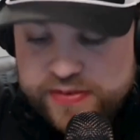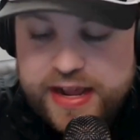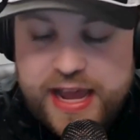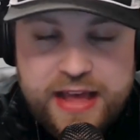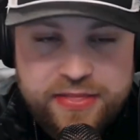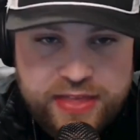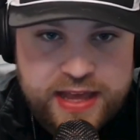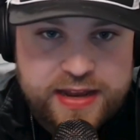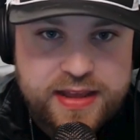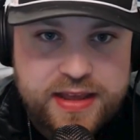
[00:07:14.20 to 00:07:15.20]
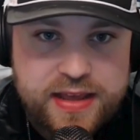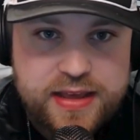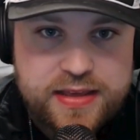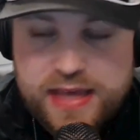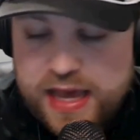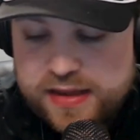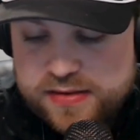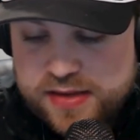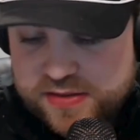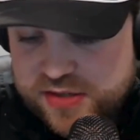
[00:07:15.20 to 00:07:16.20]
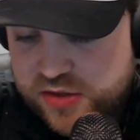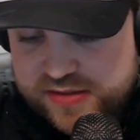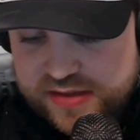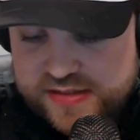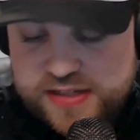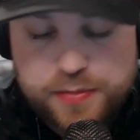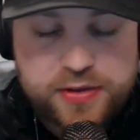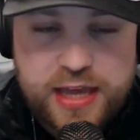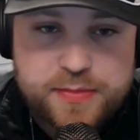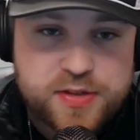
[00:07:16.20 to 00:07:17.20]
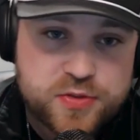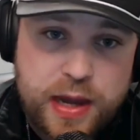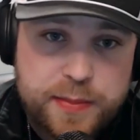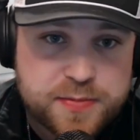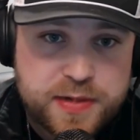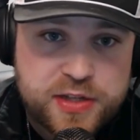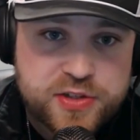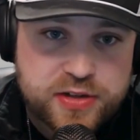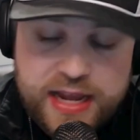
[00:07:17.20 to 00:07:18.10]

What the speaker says: had that yet until these last couple of games because Robbie's been injured.